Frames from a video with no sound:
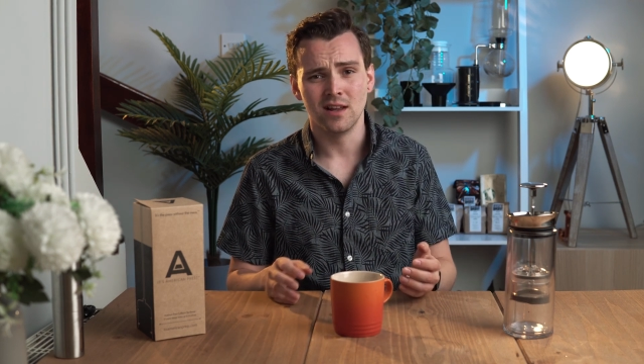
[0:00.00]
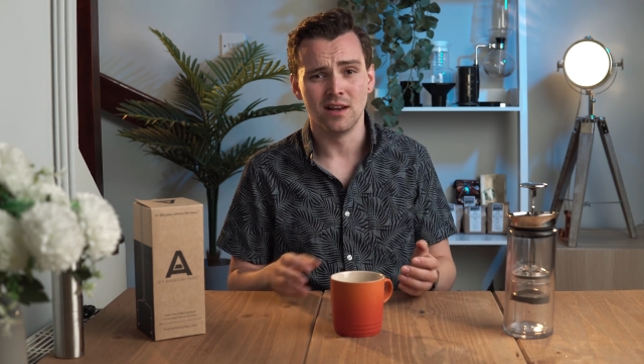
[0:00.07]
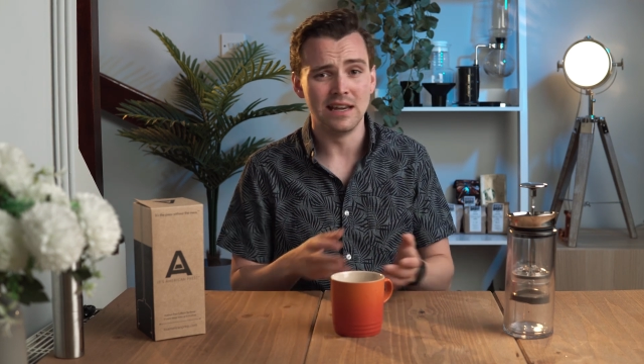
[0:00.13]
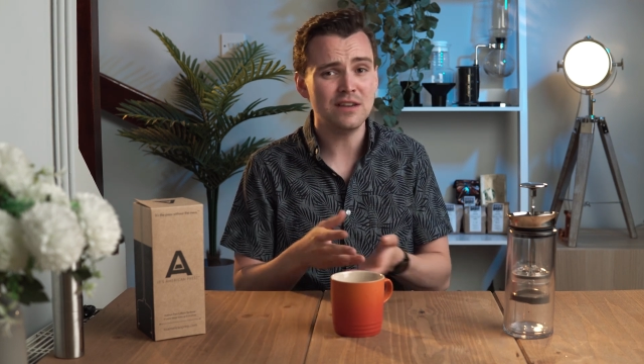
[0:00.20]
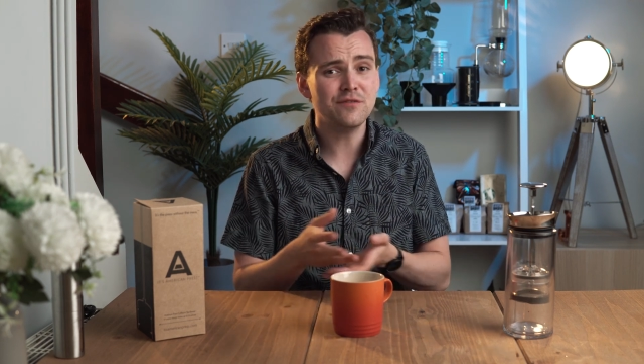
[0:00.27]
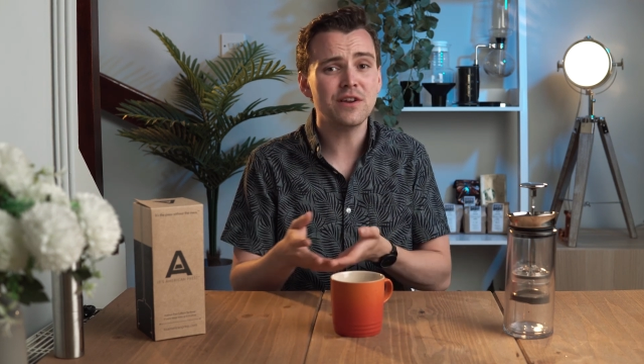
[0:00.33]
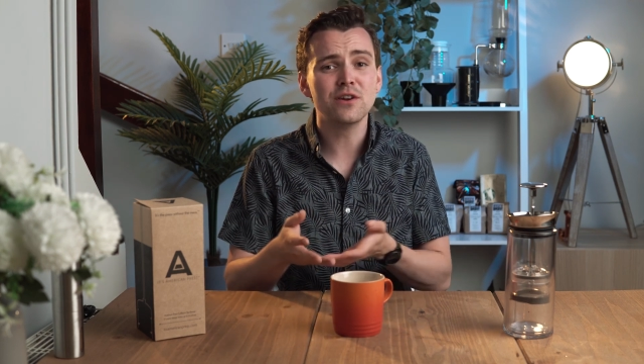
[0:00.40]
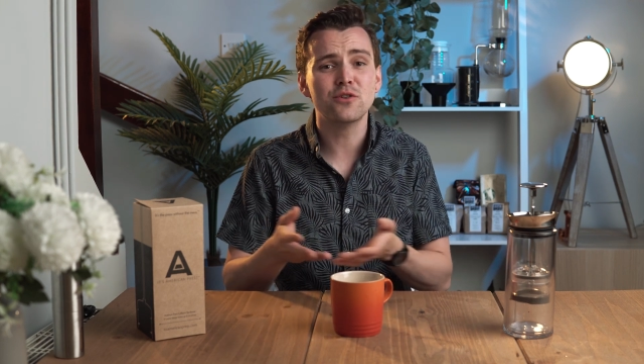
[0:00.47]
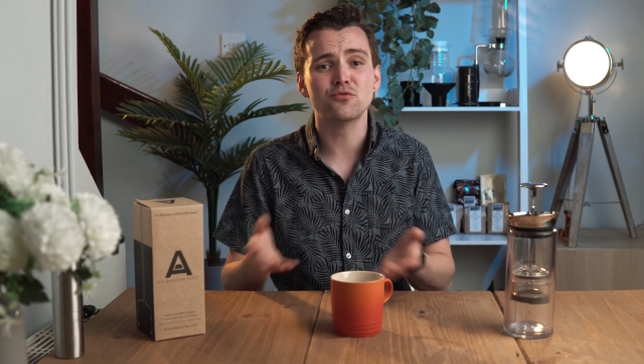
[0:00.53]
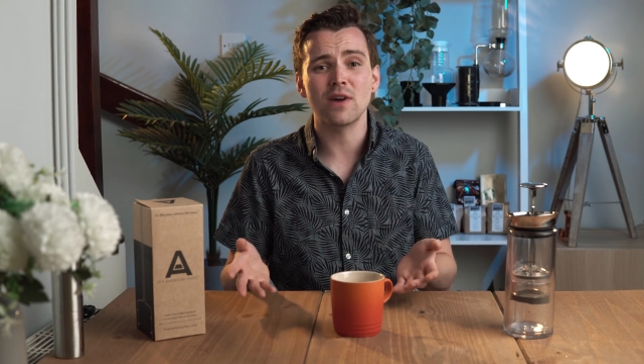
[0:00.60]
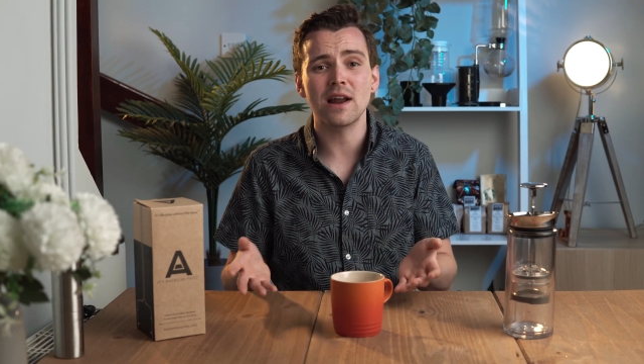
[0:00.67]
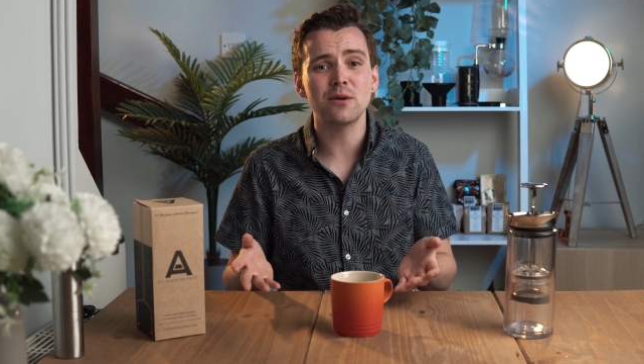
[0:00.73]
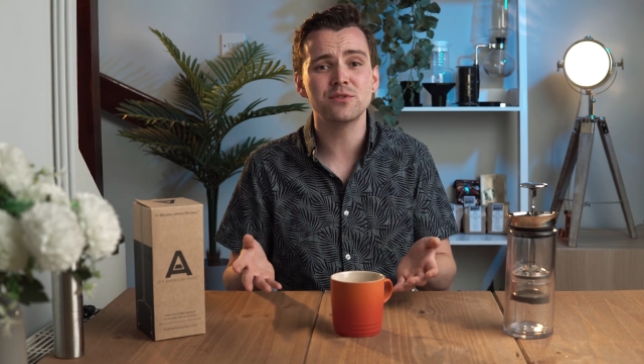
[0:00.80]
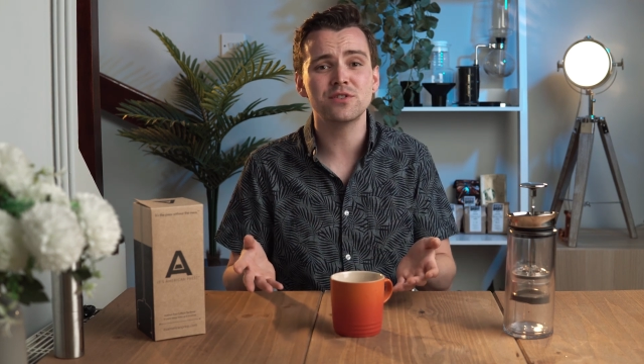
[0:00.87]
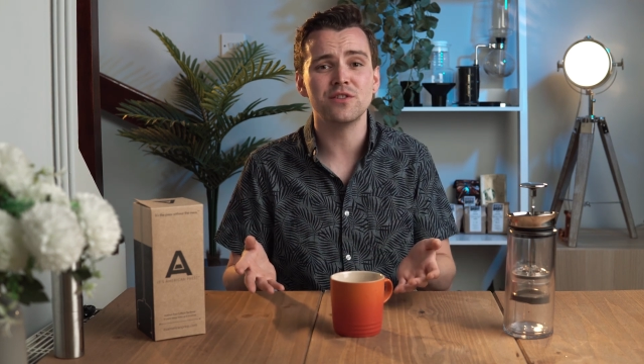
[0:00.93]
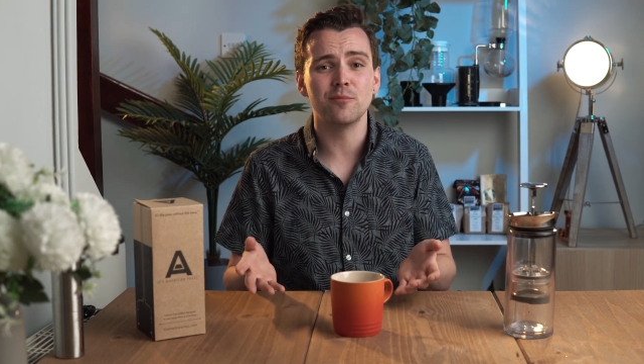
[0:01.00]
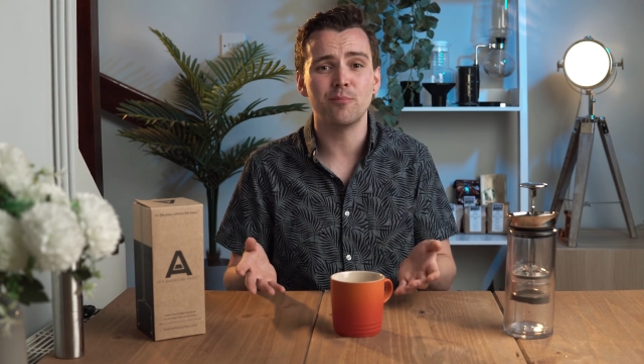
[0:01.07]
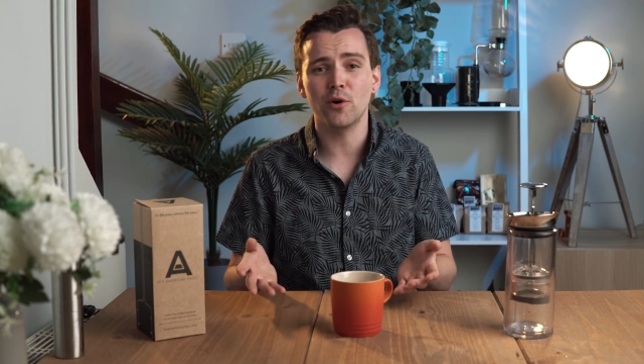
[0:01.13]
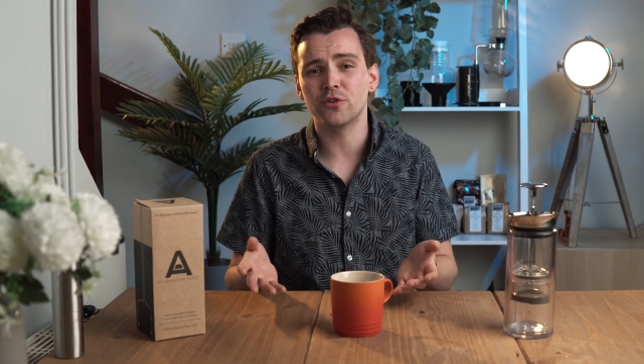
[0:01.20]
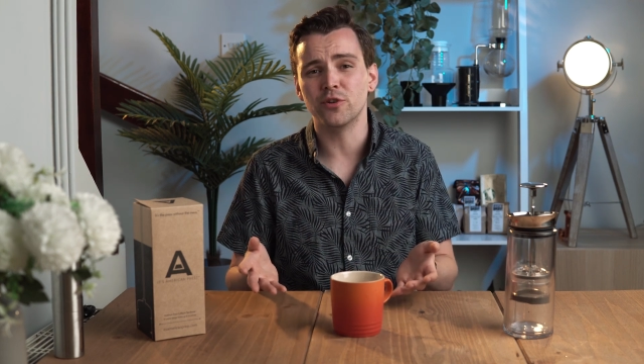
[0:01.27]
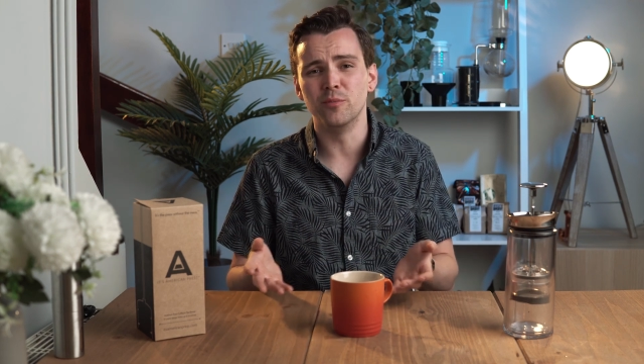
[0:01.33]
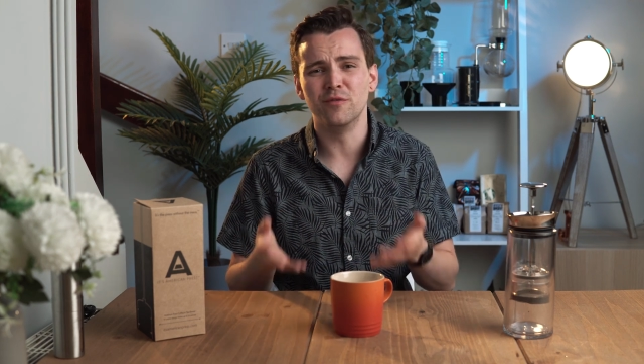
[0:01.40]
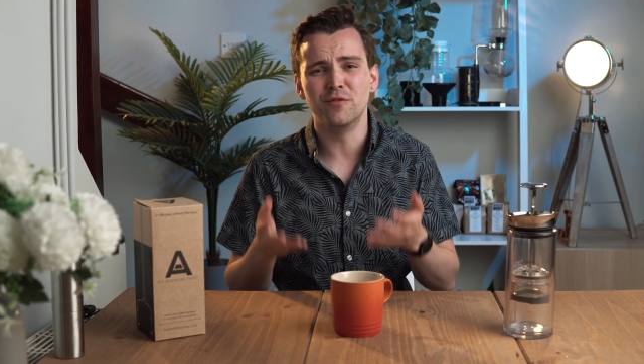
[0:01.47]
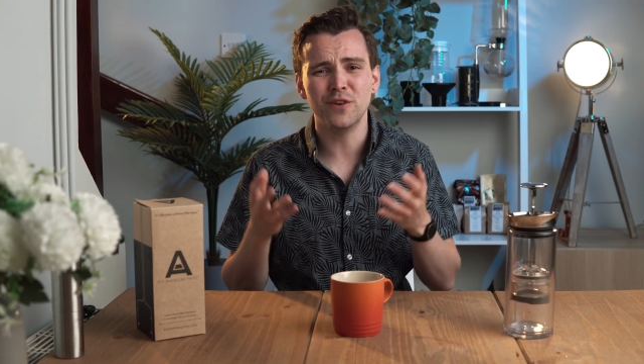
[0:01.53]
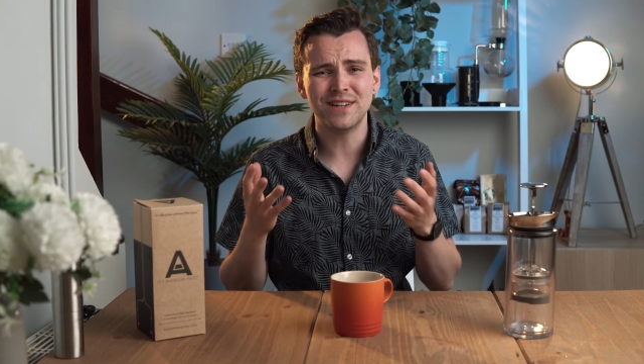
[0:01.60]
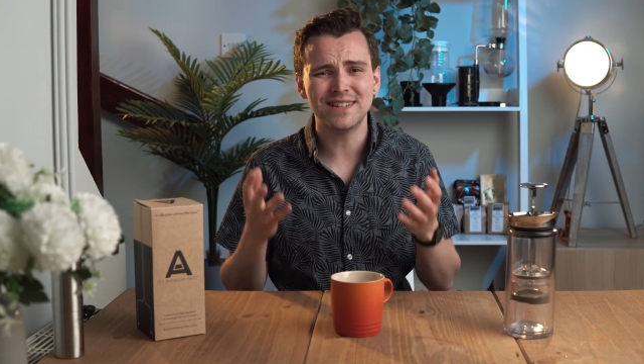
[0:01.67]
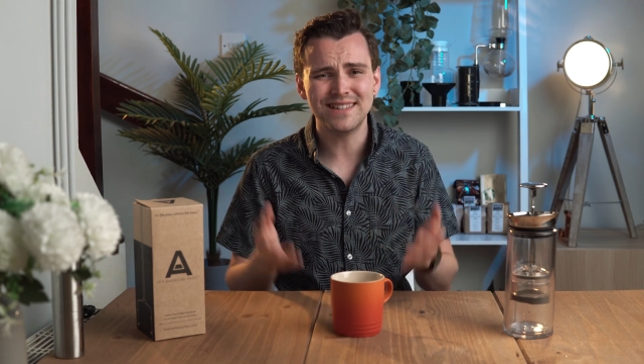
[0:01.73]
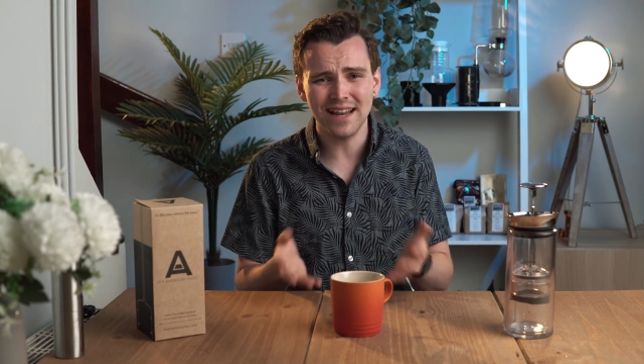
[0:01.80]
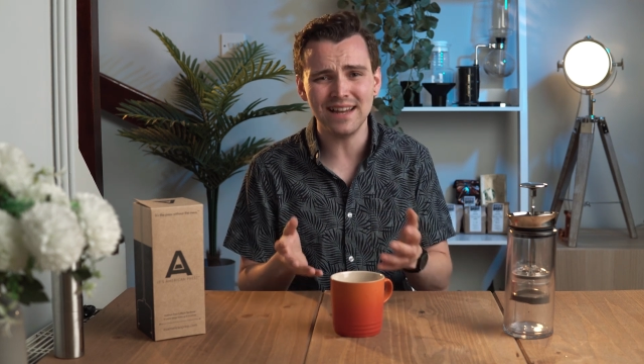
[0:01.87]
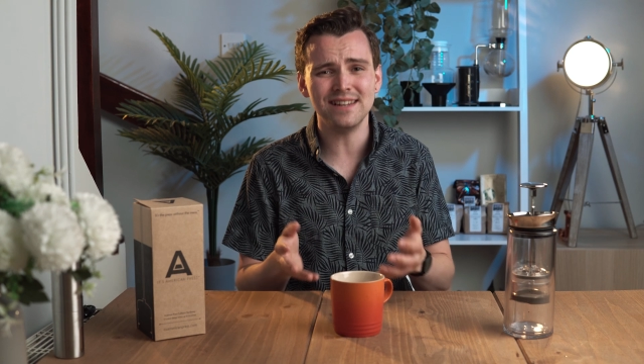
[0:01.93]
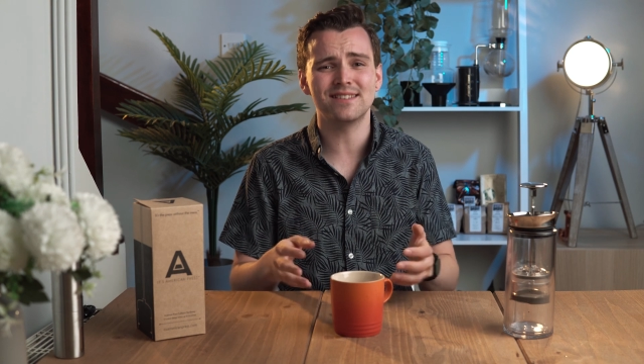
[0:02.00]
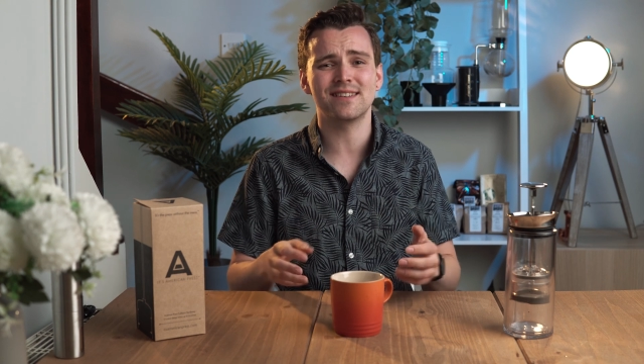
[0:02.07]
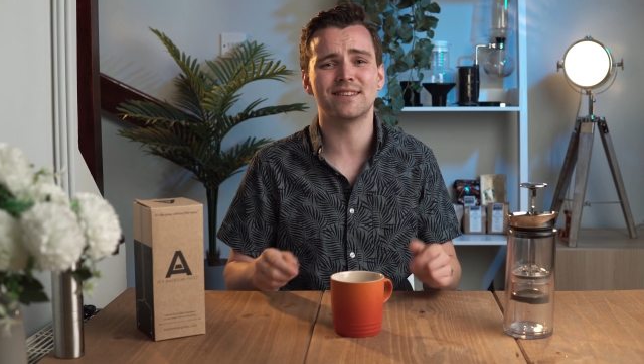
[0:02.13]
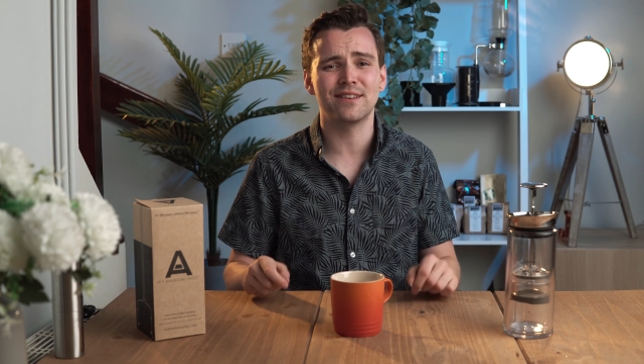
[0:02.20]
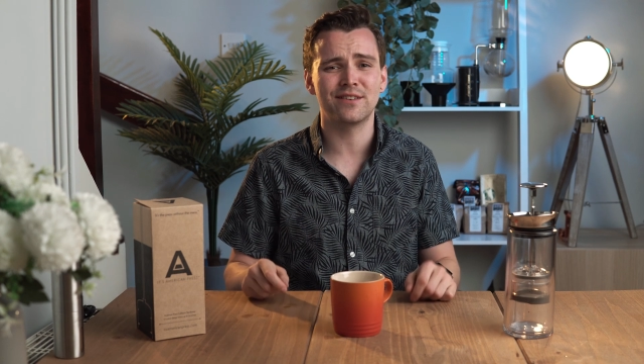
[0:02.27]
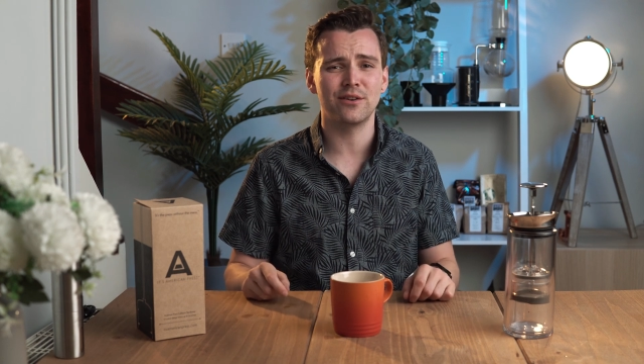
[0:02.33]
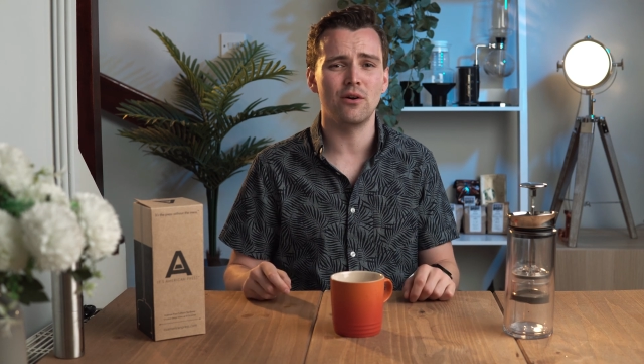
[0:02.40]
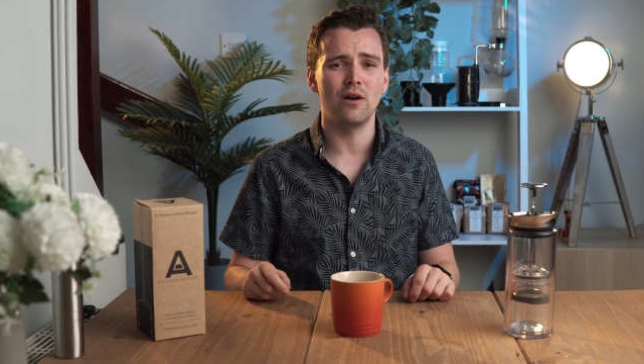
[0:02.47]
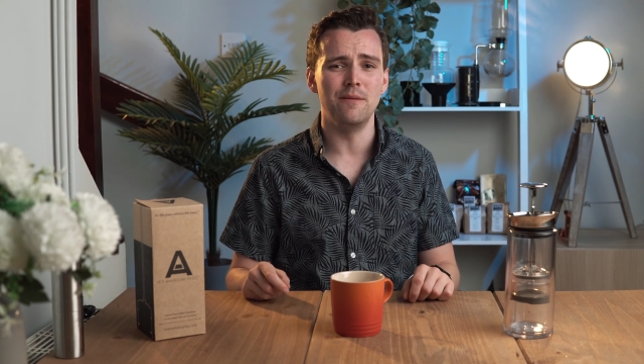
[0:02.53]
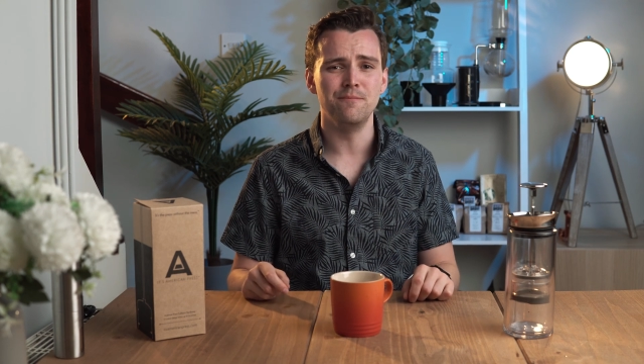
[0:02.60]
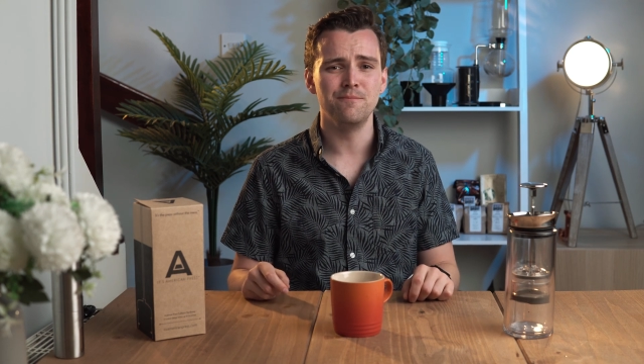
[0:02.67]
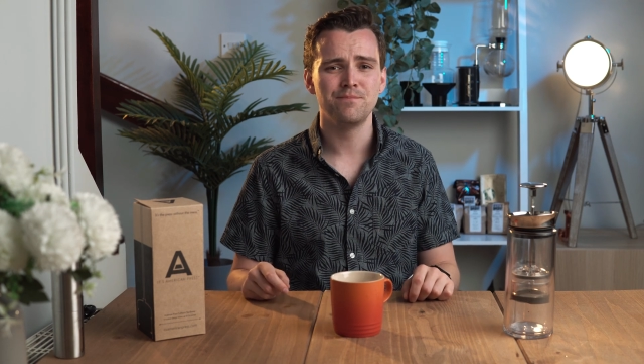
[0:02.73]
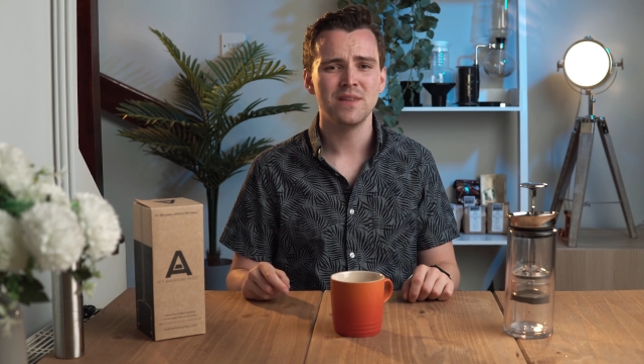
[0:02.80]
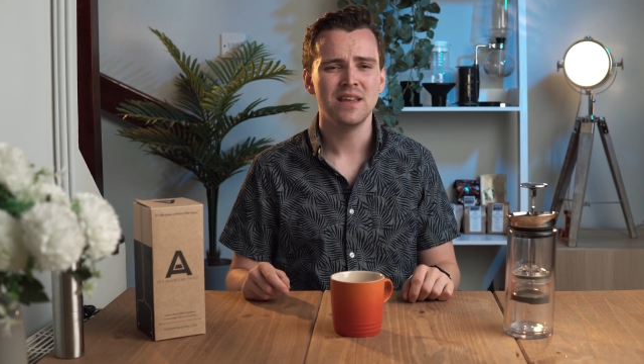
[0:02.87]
leaving grounds in the bottom for days at a time.